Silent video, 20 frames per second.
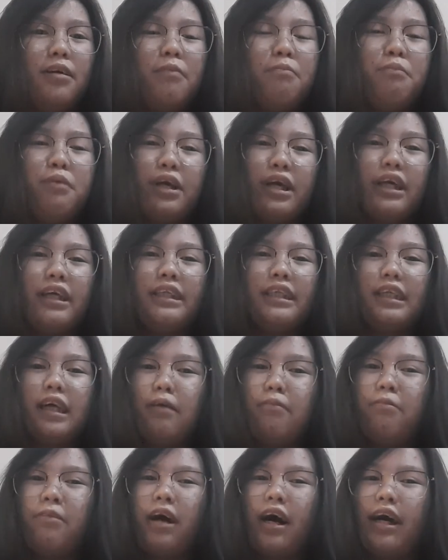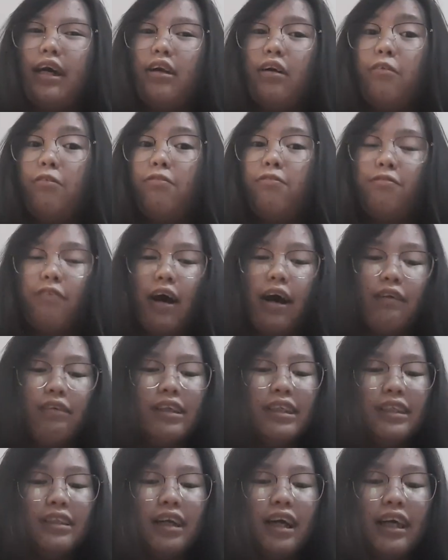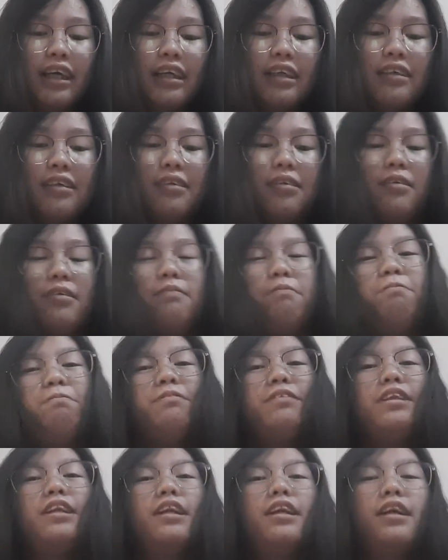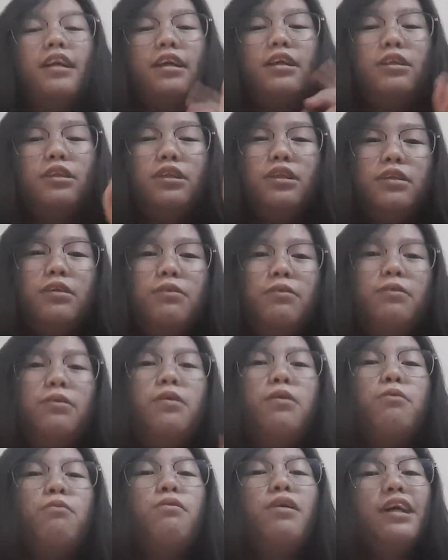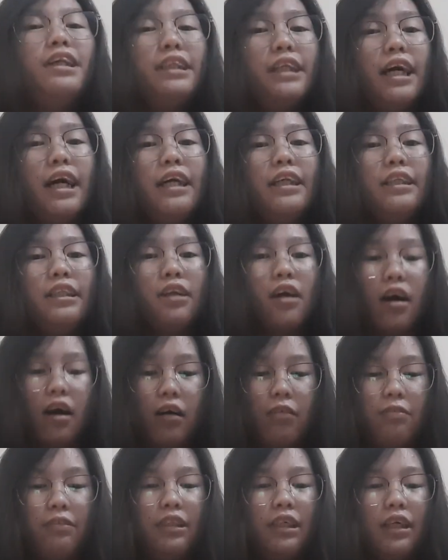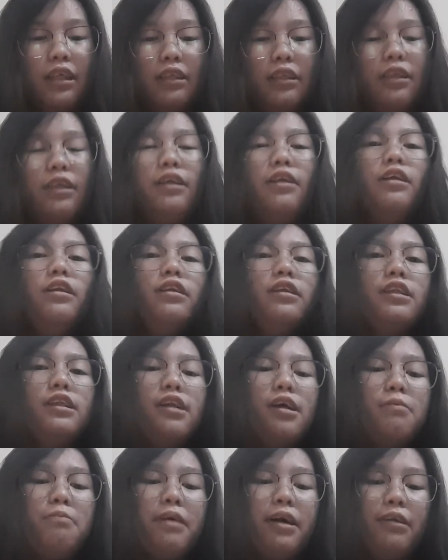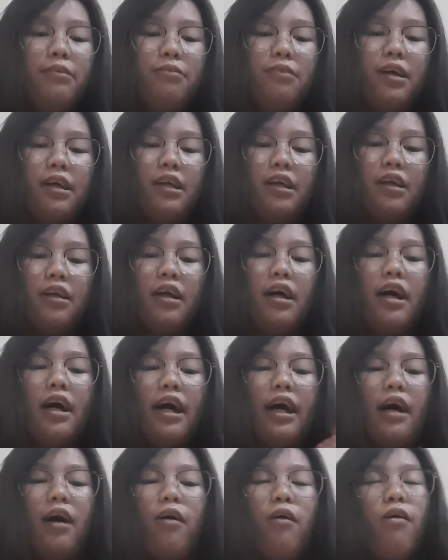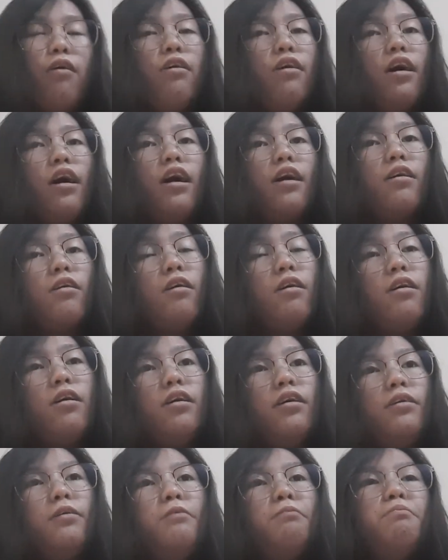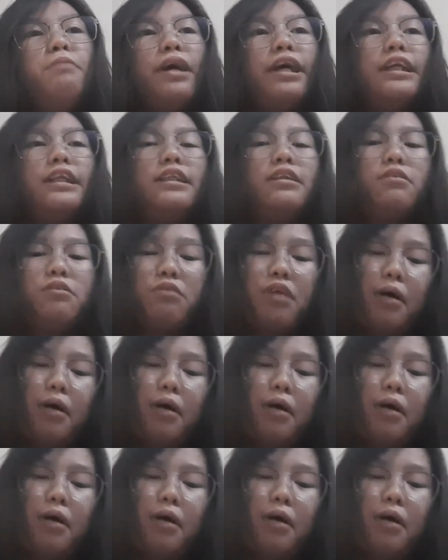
bring some kind of virus, right? 2. Wash hands often. Use soap and water or alcohol-based